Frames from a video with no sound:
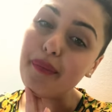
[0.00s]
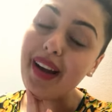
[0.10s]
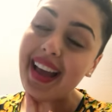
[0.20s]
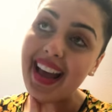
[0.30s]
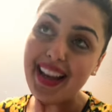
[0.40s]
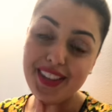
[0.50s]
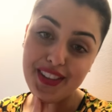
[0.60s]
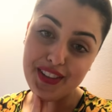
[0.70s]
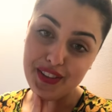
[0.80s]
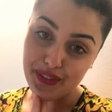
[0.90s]
My hair
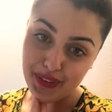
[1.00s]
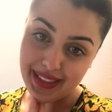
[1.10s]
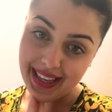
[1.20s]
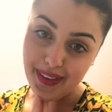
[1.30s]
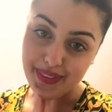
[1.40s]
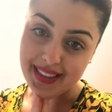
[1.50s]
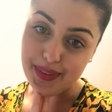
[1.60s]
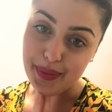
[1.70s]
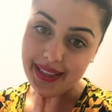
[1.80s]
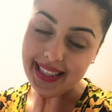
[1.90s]
started falling out this
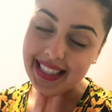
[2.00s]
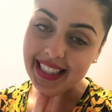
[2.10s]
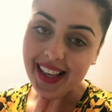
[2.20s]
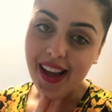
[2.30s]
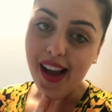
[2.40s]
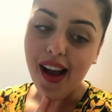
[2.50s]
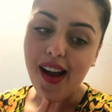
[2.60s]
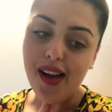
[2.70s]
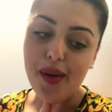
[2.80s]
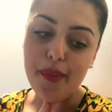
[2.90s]
week,
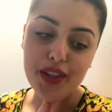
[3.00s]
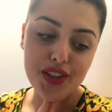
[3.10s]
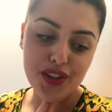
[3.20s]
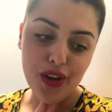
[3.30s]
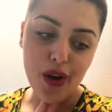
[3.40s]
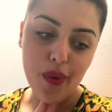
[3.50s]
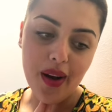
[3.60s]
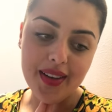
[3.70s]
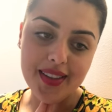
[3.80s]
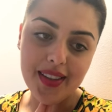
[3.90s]
so
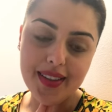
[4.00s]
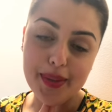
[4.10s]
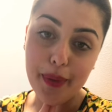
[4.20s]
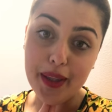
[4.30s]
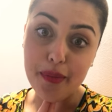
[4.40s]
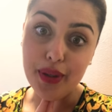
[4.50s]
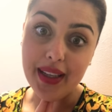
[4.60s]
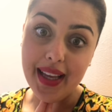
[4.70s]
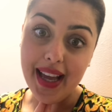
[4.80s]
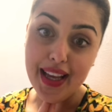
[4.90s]
I decided to bite the
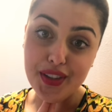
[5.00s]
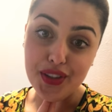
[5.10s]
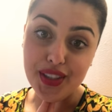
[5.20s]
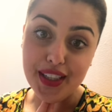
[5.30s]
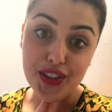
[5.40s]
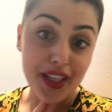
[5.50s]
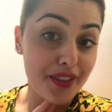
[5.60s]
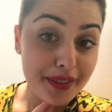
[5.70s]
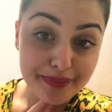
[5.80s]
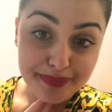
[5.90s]
bullet and just get it shaved.